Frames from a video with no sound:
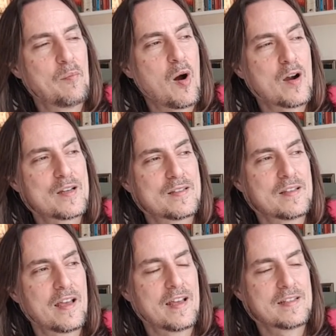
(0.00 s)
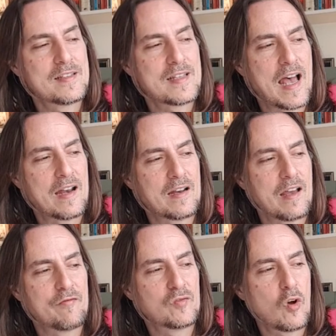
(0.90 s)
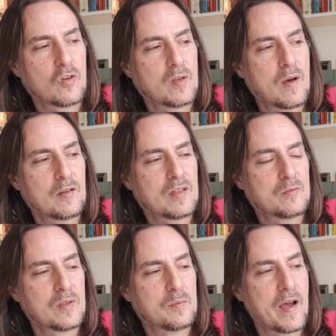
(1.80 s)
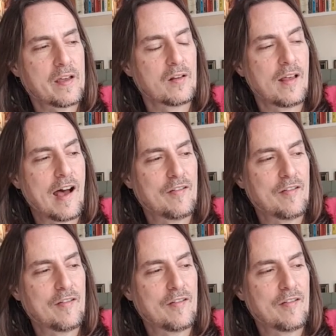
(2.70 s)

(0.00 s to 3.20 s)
Mars and Saturn, I've talked about it with Michael